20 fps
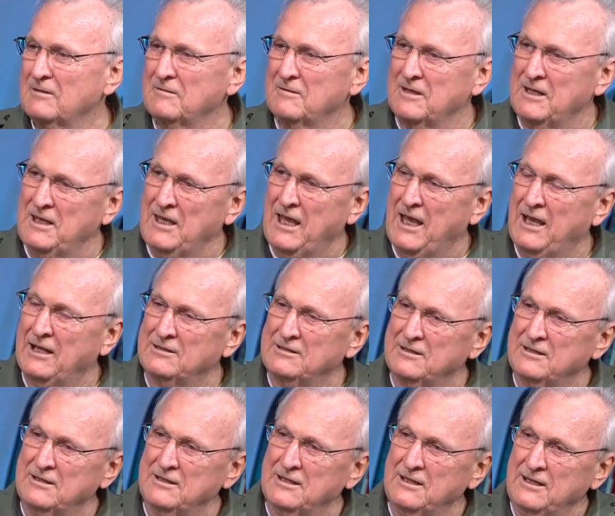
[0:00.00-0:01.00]
he had
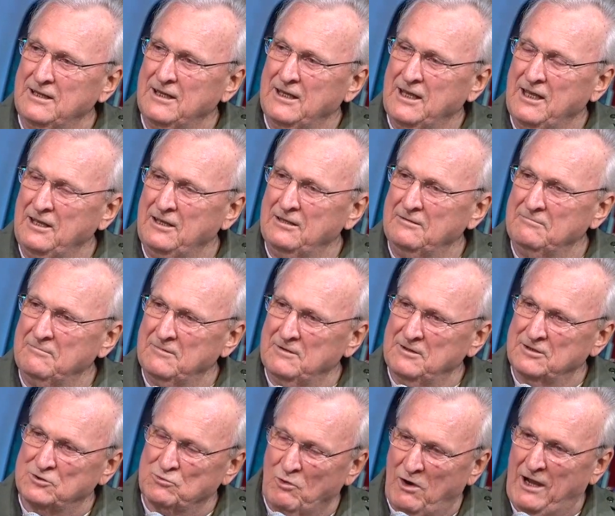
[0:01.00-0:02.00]
he
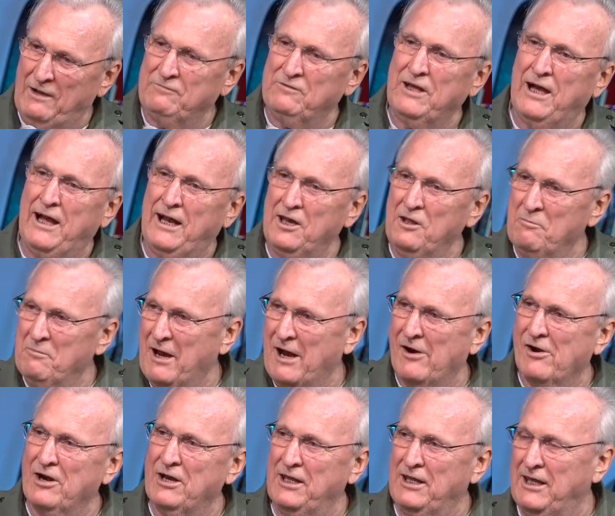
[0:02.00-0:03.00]
his wife died. He
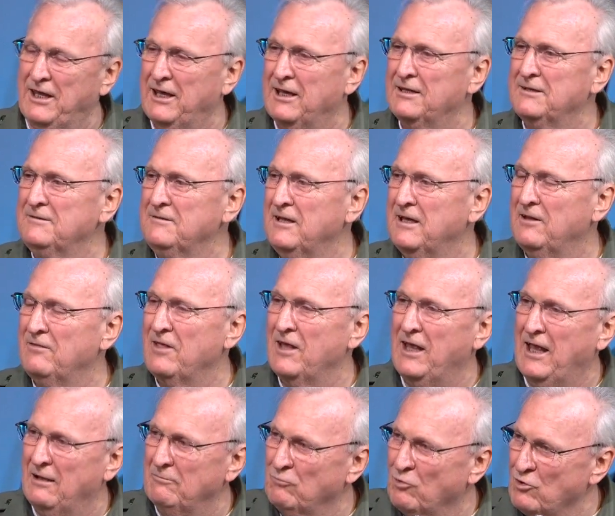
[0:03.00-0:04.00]
married again, and they
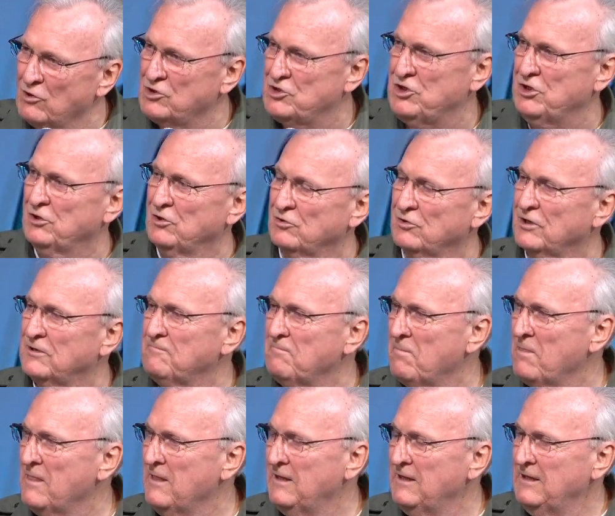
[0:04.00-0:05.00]
had more children.
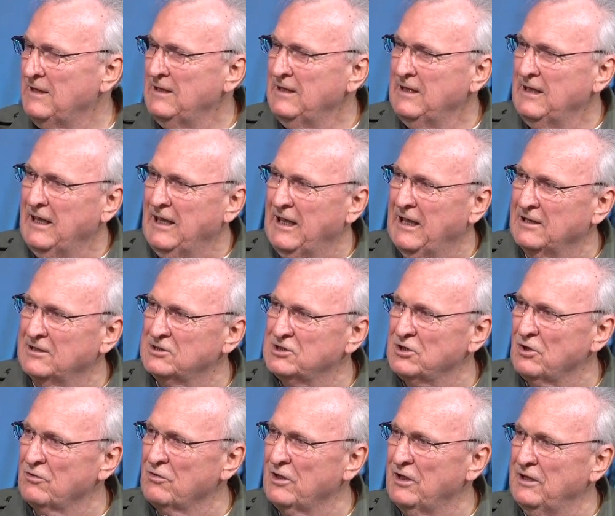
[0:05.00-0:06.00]
And
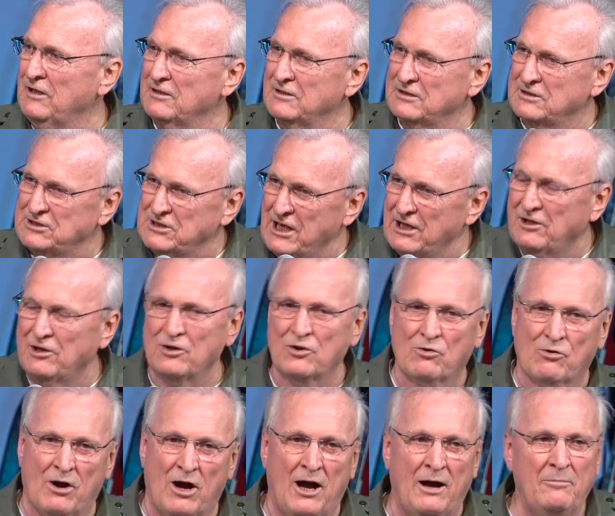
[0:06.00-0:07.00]
so the second
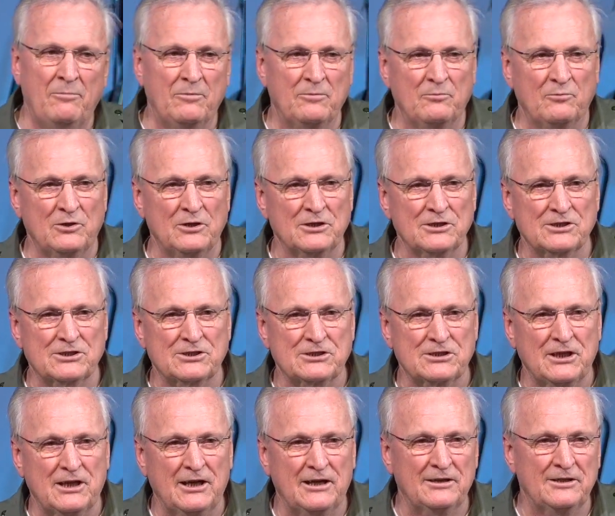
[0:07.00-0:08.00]
crop was
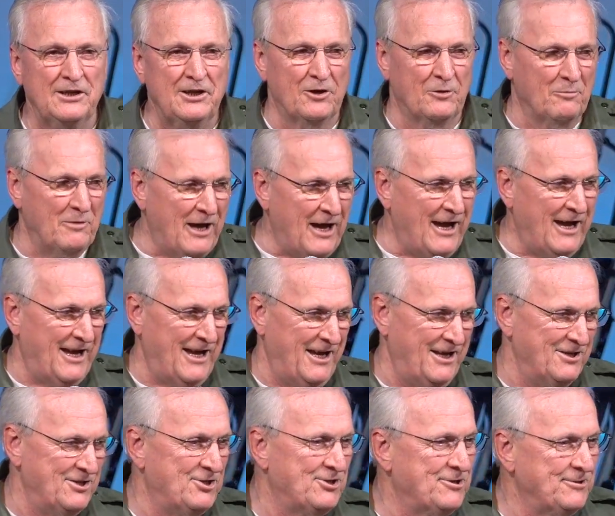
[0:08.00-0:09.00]
uh, near my
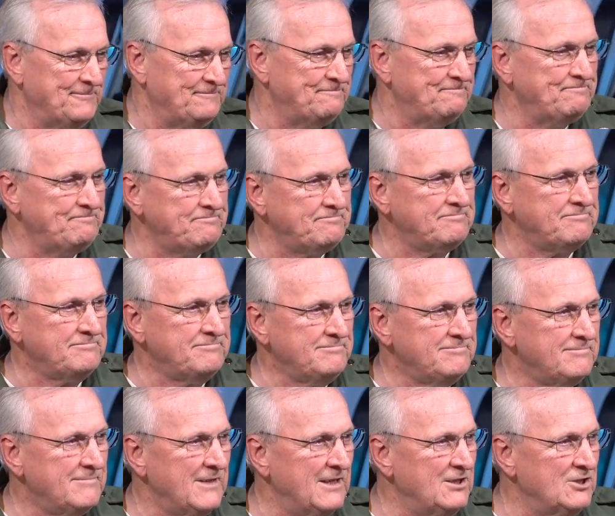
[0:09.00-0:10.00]
age.
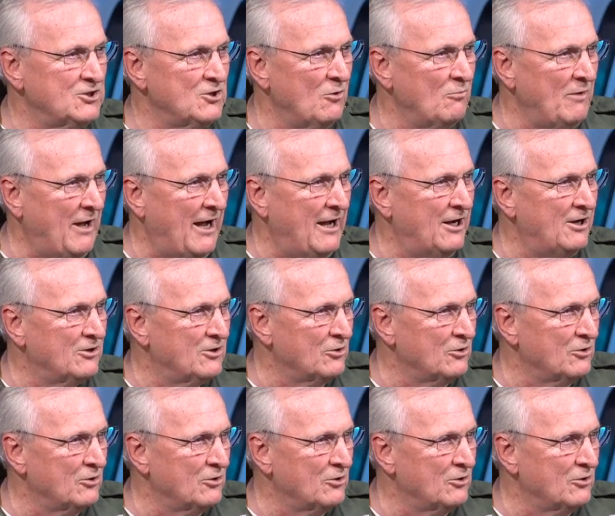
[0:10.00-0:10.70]
And so my uncle